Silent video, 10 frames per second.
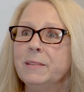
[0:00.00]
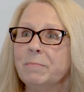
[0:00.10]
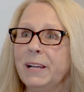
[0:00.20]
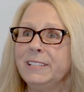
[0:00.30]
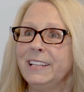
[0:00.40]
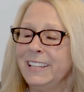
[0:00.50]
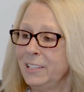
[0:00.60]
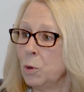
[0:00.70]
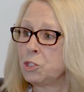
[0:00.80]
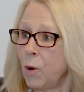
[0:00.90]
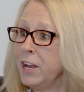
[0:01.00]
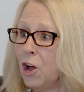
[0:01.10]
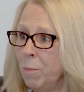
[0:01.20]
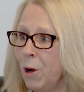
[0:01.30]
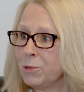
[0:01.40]
but so I
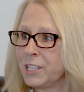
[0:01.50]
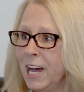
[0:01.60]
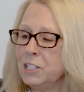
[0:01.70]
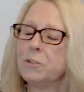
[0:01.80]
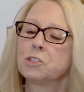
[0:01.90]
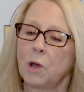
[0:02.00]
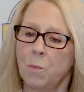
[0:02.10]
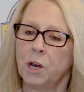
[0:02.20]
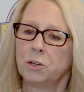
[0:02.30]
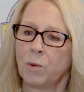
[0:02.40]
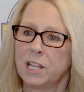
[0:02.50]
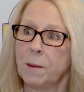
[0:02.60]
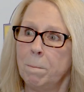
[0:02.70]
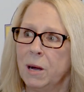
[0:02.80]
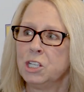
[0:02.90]
know both sides of it. So I wanted to write
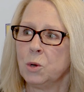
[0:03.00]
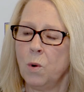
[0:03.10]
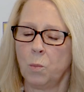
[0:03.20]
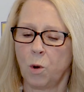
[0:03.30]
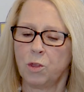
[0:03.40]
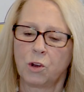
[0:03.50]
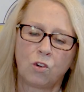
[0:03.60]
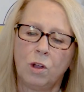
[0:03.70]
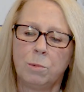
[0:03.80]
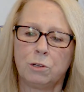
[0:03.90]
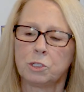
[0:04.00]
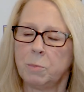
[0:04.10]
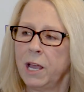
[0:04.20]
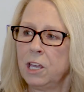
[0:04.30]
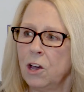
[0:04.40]
the budget one where the criminals
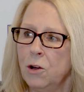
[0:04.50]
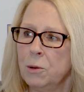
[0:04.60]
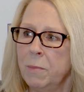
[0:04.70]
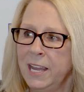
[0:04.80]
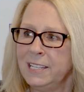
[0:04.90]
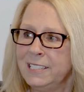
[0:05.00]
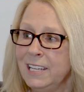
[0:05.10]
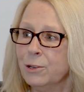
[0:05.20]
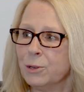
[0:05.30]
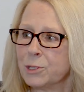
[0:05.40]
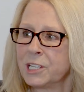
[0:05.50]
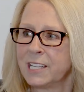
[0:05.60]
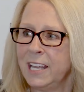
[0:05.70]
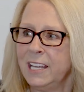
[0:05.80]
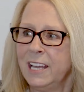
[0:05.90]
might go to make deals, because
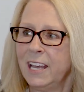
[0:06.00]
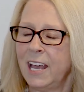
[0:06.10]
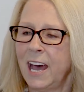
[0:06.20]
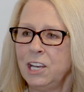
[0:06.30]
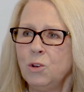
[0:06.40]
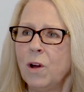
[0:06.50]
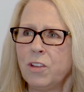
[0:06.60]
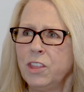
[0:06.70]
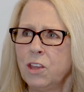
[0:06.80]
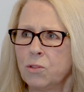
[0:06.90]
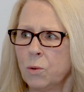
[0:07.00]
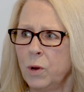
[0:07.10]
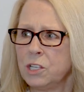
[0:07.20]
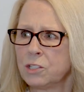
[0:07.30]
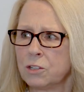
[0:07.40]
I do everything through
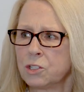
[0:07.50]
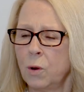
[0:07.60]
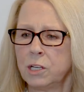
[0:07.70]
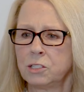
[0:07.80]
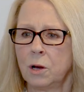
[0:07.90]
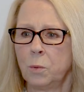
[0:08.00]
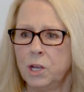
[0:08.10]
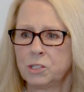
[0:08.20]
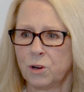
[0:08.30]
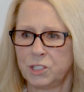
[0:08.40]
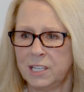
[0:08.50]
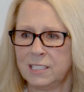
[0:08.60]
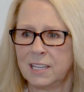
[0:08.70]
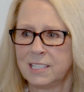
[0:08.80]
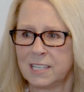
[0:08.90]
research. So I start
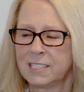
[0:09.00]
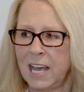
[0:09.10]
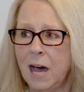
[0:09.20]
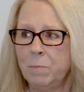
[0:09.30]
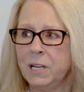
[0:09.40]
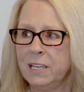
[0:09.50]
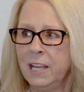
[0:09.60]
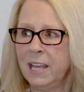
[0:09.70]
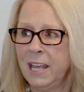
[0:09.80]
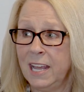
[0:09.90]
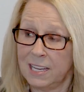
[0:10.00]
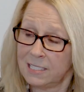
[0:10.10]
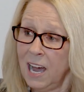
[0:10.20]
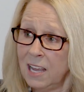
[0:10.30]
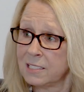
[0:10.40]
researching, does this happen? And it
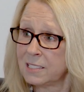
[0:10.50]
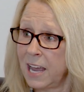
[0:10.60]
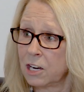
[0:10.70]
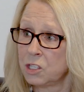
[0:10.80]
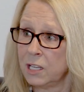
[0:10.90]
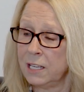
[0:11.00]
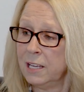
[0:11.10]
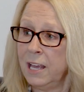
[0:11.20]
does, actually.